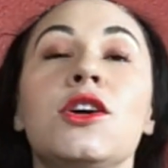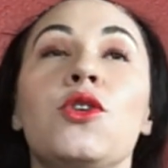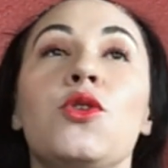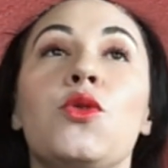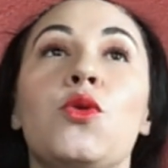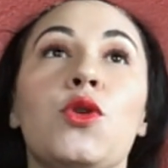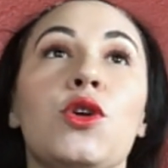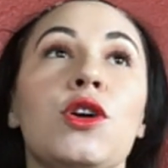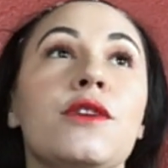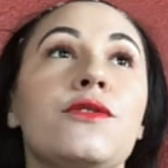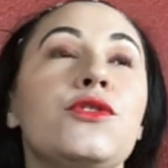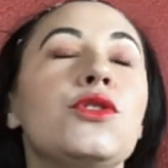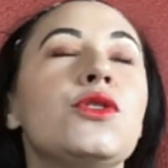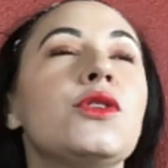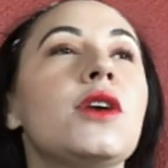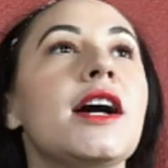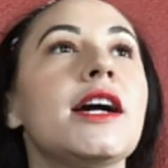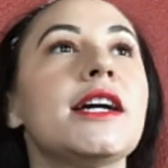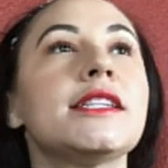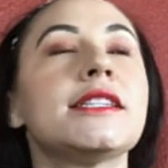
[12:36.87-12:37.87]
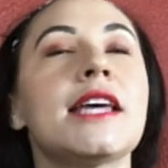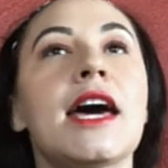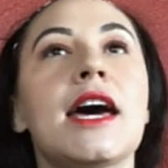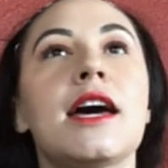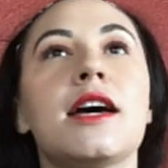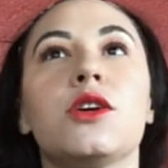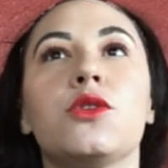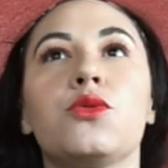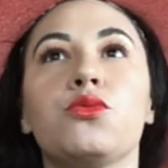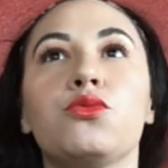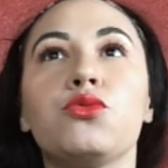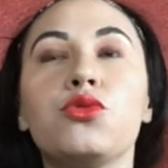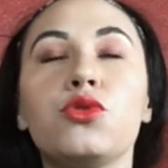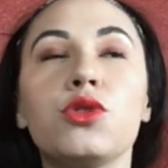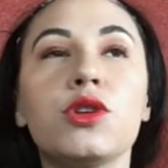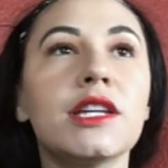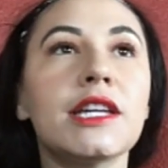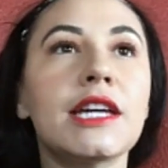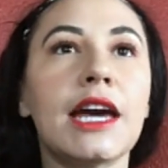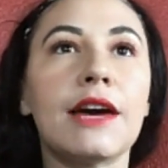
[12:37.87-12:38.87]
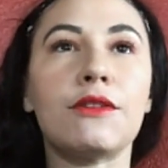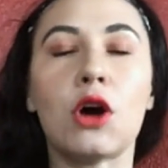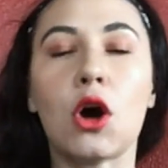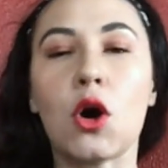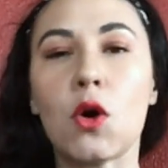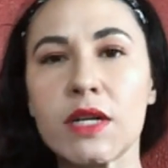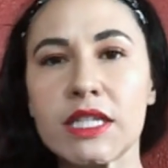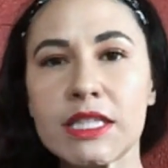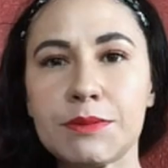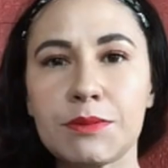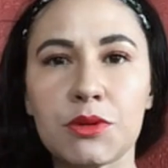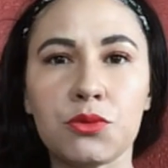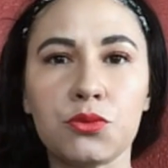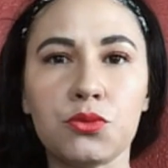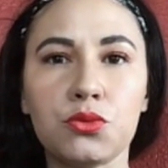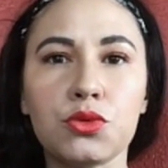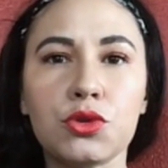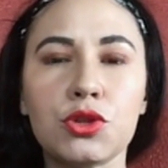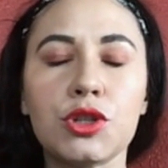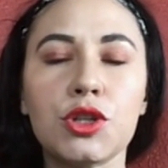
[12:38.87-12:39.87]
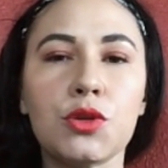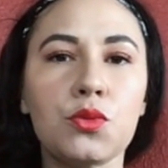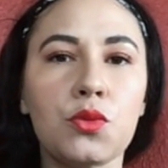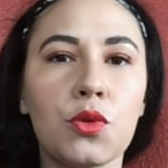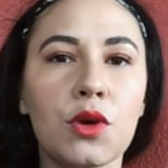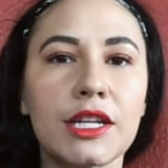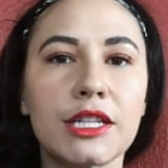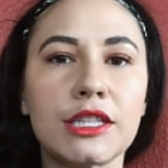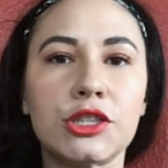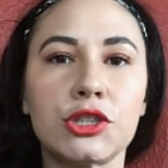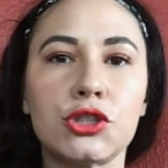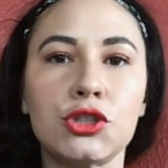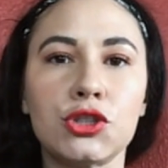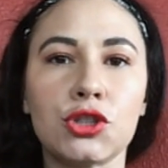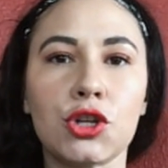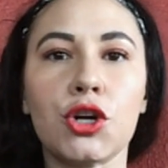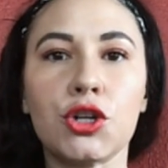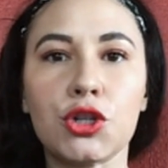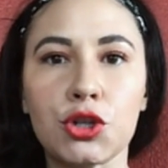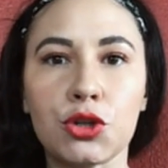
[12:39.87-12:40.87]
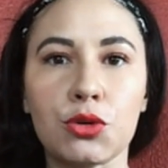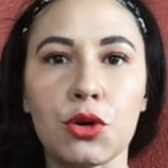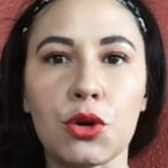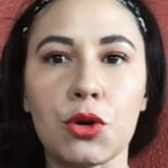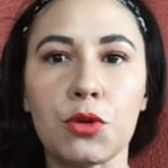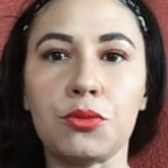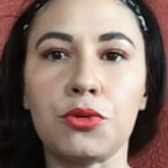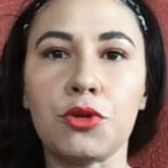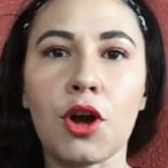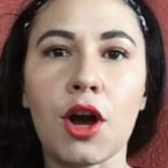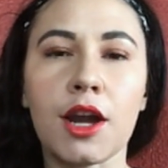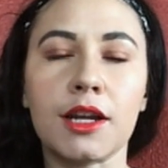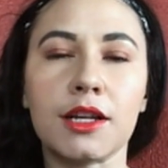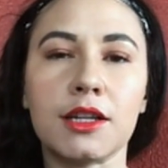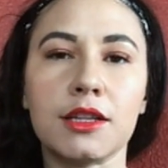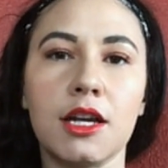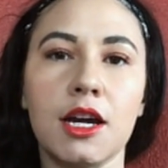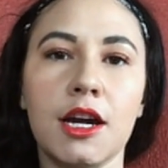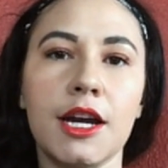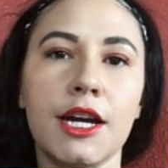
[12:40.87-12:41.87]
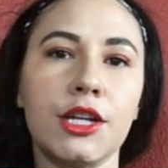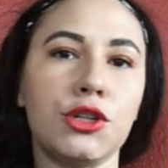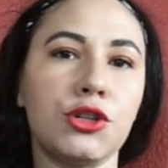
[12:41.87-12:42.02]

or if you guys really have always been really wanting to start your own product line,